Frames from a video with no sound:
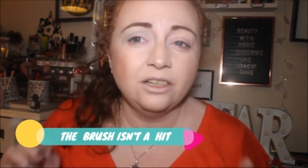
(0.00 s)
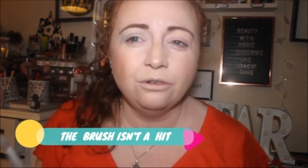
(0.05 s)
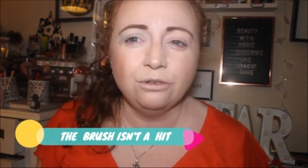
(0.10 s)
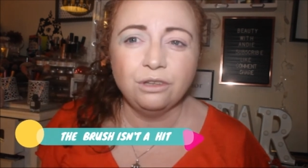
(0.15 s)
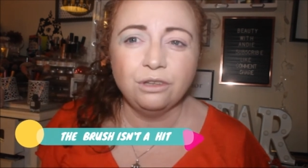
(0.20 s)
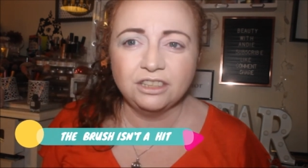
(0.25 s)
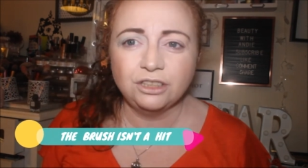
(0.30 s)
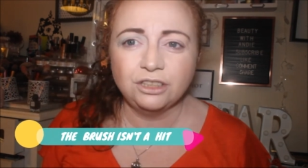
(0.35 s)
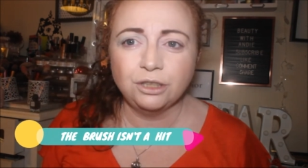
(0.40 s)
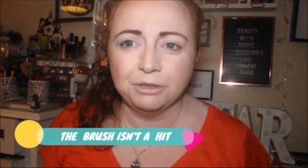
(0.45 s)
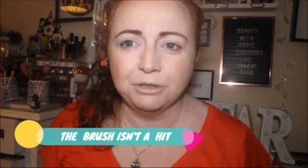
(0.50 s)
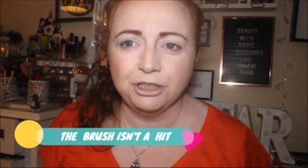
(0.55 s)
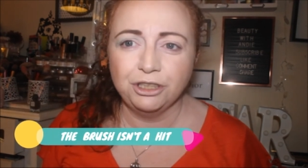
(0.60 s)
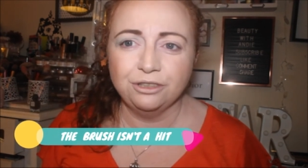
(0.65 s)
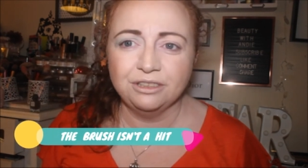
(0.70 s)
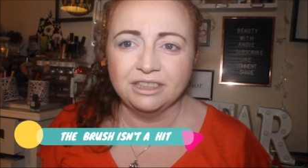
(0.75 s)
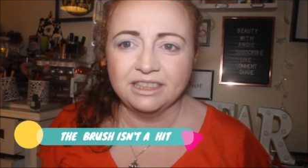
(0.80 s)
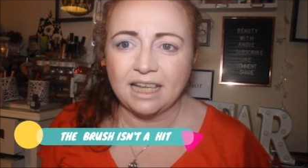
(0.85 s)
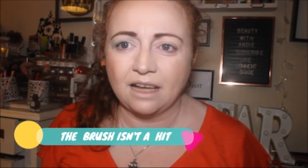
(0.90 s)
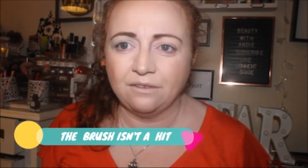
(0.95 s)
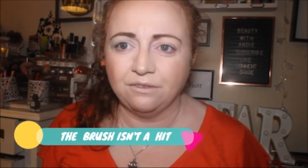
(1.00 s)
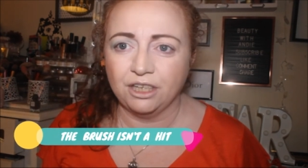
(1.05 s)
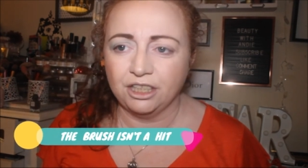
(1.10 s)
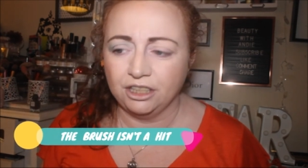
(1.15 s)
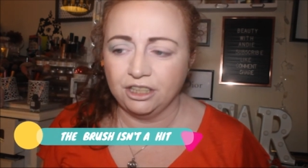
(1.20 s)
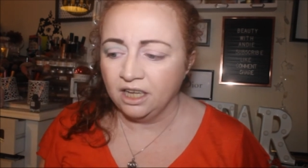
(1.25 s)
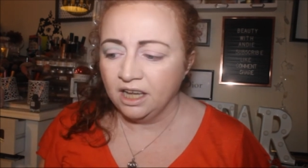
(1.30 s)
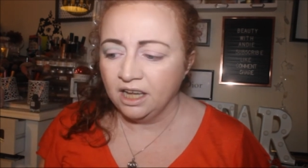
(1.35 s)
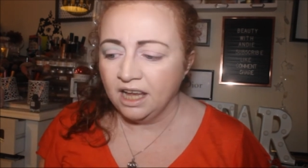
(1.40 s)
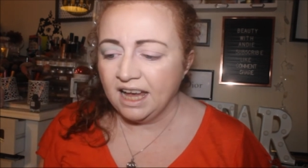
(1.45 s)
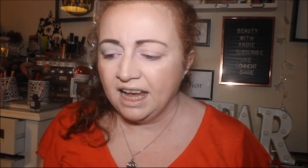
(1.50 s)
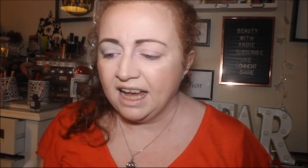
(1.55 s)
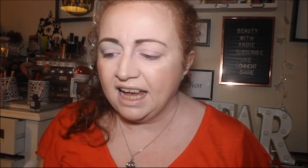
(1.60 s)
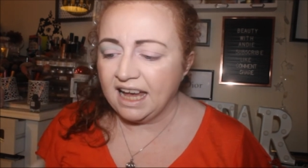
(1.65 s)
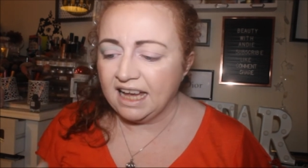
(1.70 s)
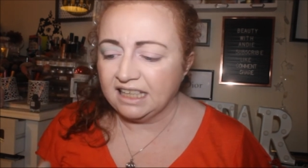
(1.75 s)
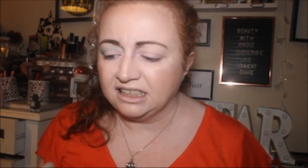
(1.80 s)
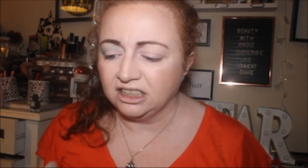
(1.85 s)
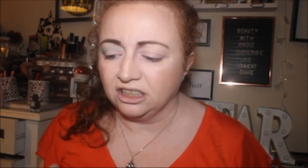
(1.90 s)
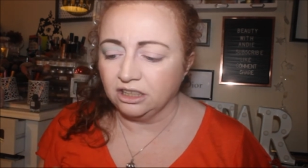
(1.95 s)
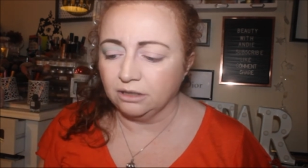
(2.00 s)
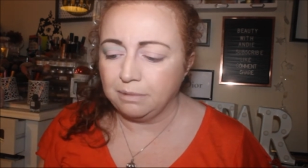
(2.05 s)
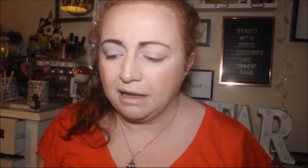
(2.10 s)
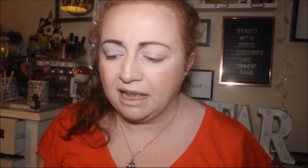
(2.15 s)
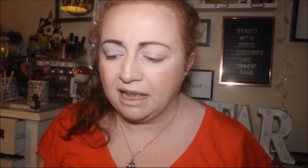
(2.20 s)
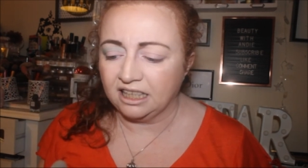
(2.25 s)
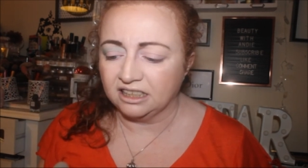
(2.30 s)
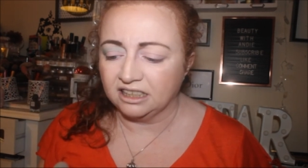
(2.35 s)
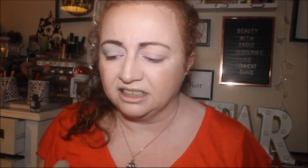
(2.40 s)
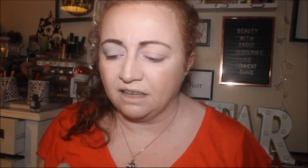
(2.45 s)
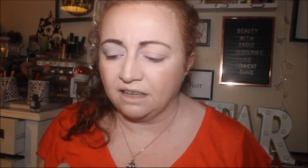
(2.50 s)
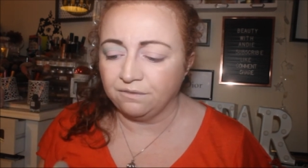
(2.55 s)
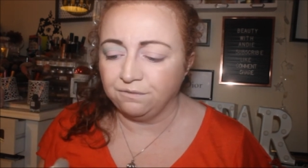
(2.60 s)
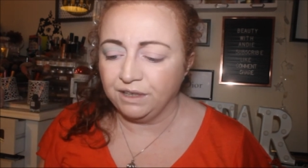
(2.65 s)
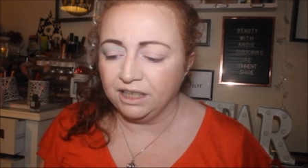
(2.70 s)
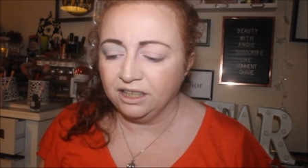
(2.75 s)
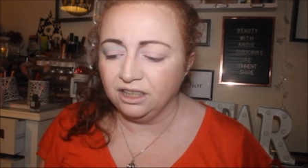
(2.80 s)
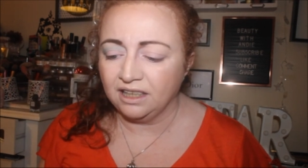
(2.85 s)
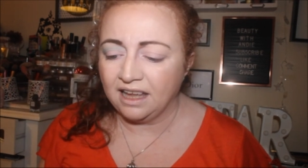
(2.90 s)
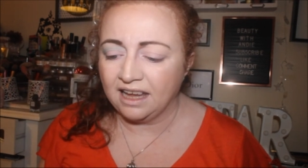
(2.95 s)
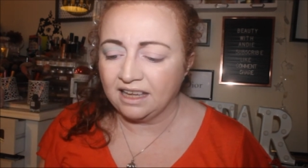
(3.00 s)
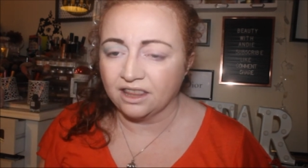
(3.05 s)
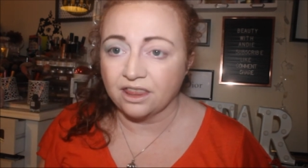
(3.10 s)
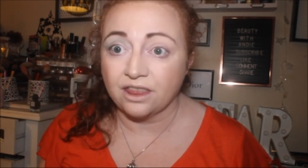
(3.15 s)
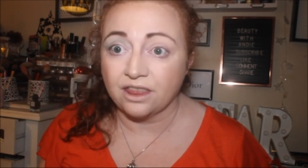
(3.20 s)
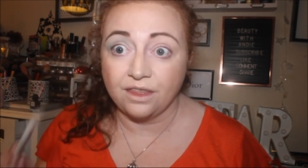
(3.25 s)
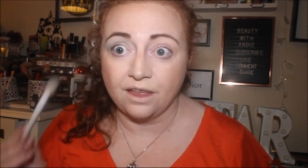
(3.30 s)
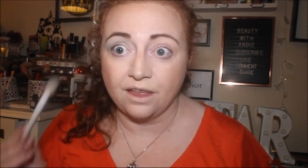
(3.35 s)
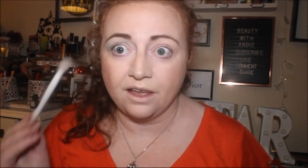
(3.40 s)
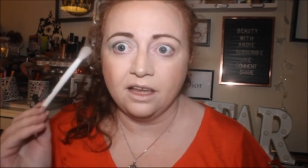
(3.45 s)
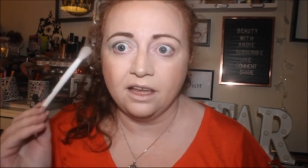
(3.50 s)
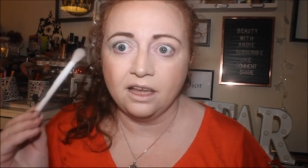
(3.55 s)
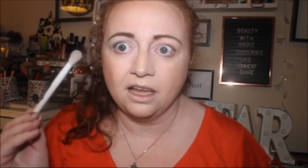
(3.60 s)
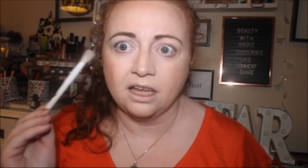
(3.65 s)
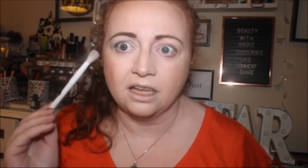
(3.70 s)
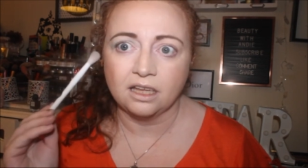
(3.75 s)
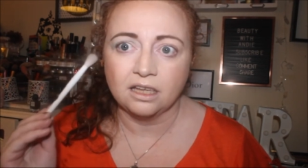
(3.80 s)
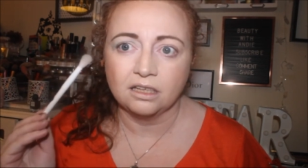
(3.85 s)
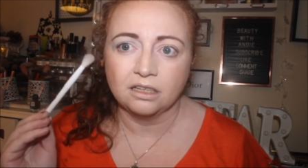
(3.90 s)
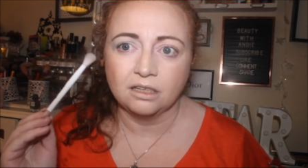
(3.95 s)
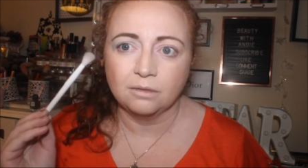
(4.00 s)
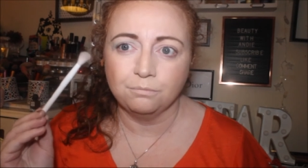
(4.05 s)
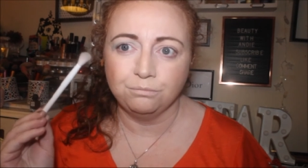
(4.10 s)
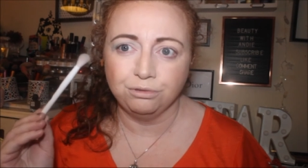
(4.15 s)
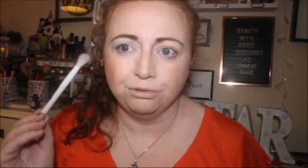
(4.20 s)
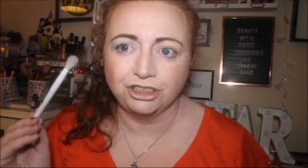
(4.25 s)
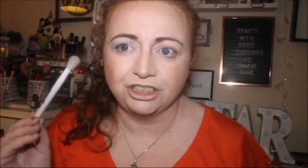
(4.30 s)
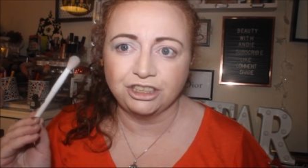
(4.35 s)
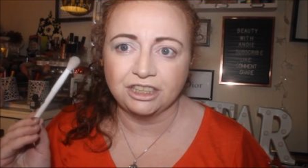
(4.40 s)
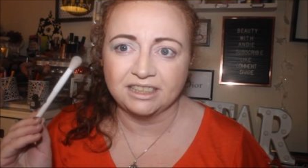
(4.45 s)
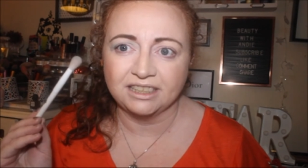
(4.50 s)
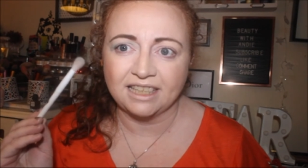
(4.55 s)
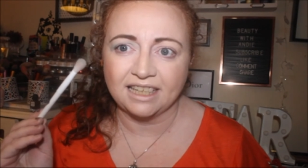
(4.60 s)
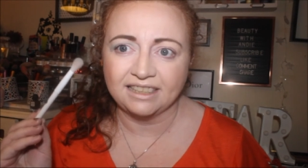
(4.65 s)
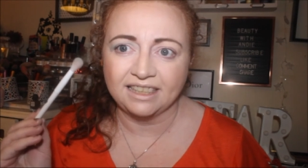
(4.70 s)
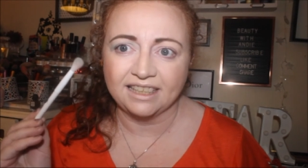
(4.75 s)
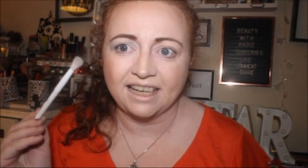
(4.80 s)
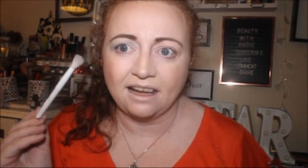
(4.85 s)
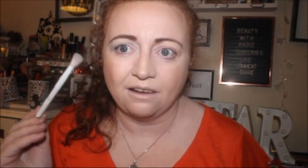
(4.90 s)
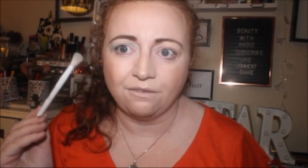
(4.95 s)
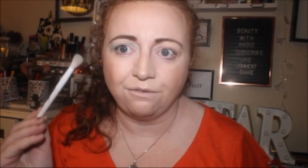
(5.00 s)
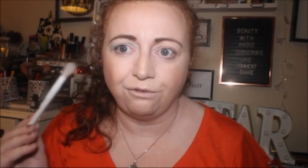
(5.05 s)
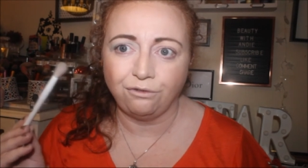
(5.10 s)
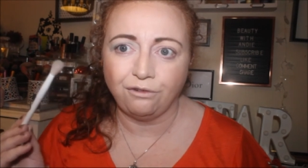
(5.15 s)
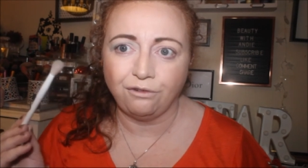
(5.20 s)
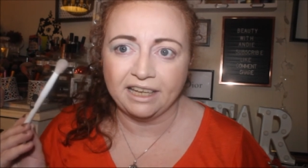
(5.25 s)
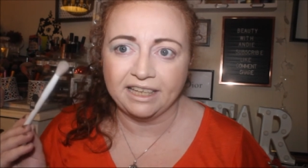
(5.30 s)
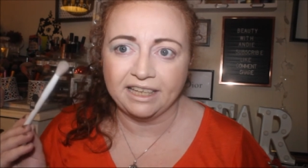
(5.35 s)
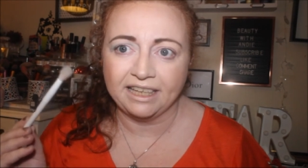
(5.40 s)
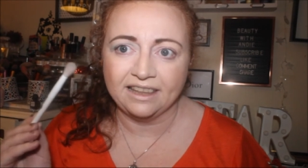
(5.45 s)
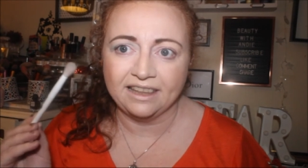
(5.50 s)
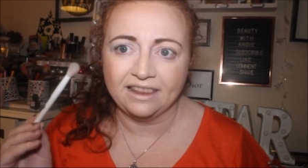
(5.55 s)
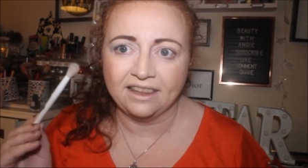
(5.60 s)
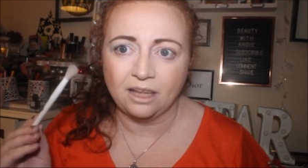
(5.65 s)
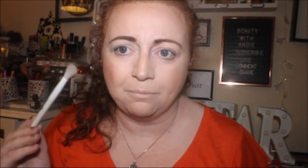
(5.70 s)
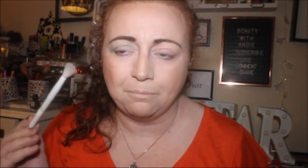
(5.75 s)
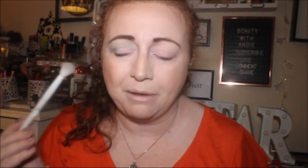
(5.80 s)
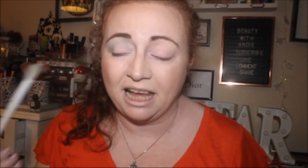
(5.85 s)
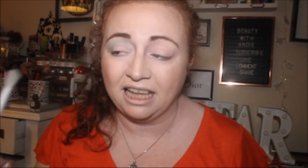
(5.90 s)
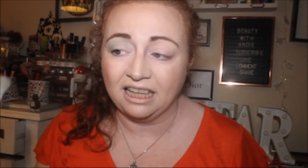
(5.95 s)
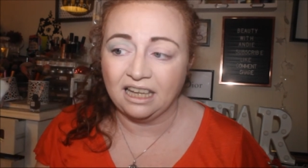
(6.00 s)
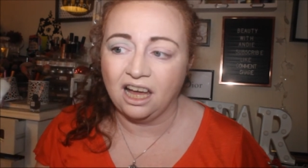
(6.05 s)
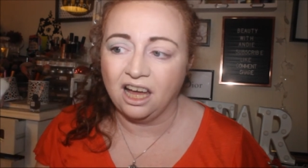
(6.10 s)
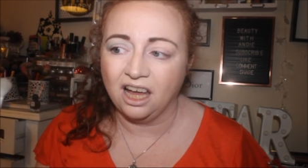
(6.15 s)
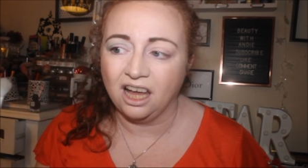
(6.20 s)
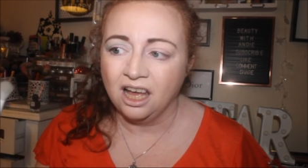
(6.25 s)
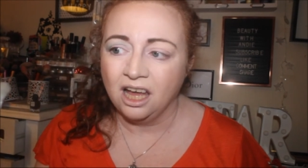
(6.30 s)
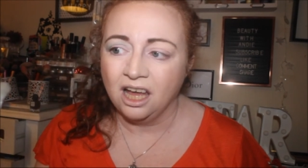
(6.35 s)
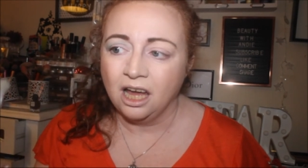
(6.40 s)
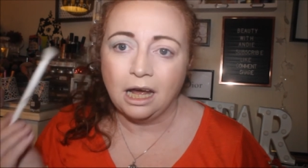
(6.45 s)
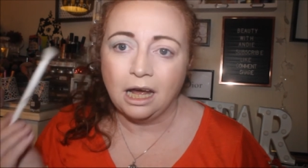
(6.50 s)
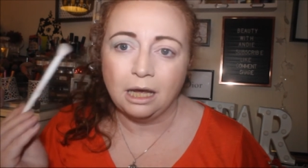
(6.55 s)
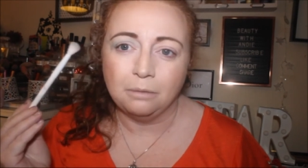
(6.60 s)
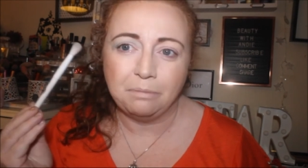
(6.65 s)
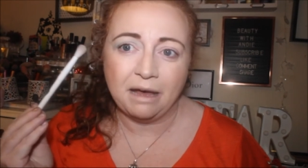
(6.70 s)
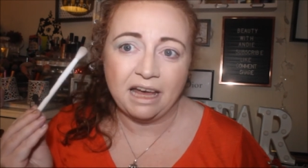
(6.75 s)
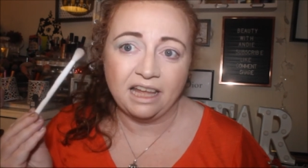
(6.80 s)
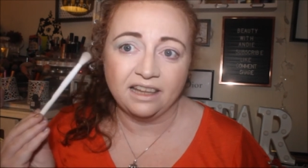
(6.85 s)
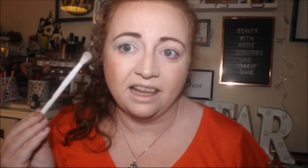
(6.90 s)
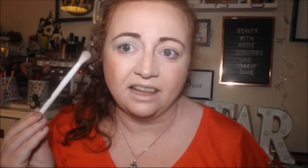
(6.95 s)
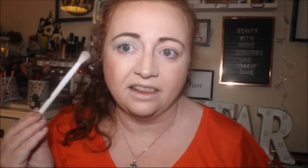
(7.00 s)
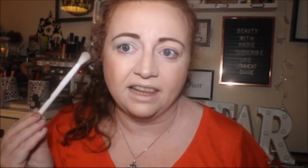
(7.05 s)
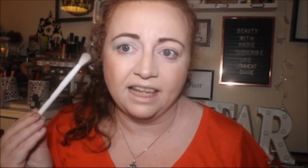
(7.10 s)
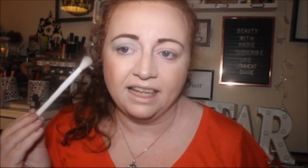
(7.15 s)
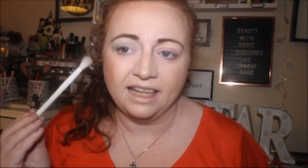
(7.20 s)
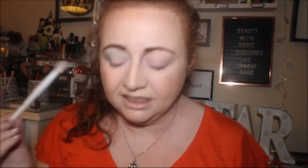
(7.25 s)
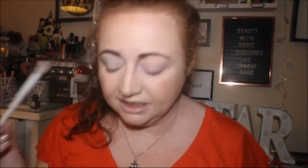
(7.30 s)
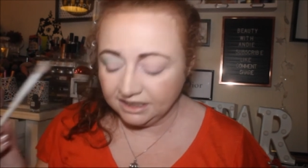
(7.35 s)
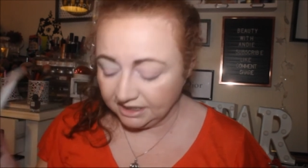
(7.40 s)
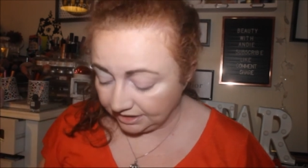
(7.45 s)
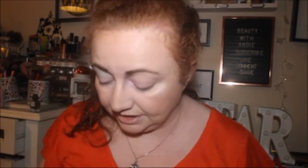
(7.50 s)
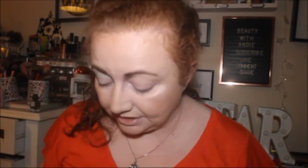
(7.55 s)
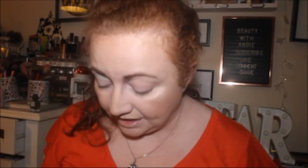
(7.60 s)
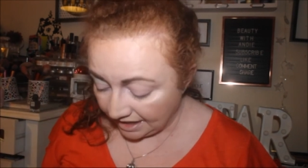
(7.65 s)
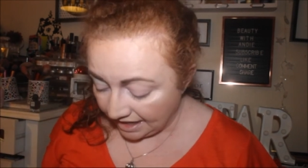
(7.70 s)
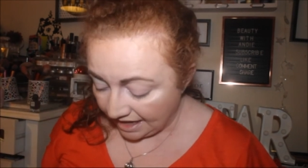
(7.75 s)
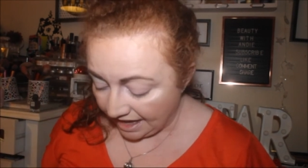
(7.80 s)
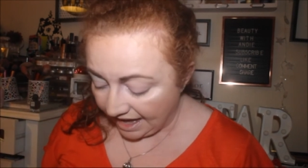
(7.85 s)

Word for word: know the W7 eyeshadow palettes? I feel like the brushes that you get free in the palette are better than this.